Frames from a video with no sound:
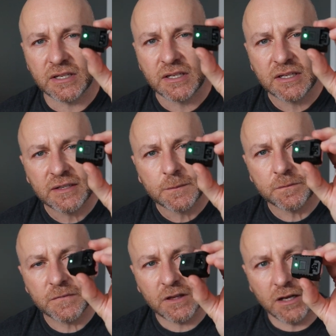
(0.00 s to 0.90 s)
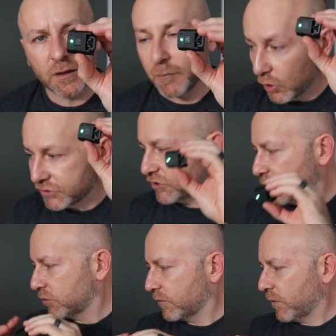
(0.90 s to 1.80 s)
it a
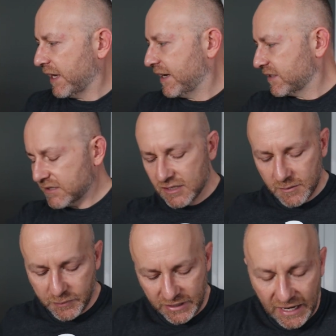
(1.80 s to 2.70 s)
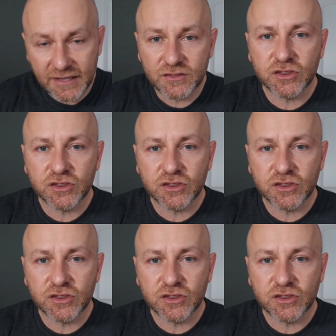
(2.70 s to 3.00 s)
multitude of ways, but I'd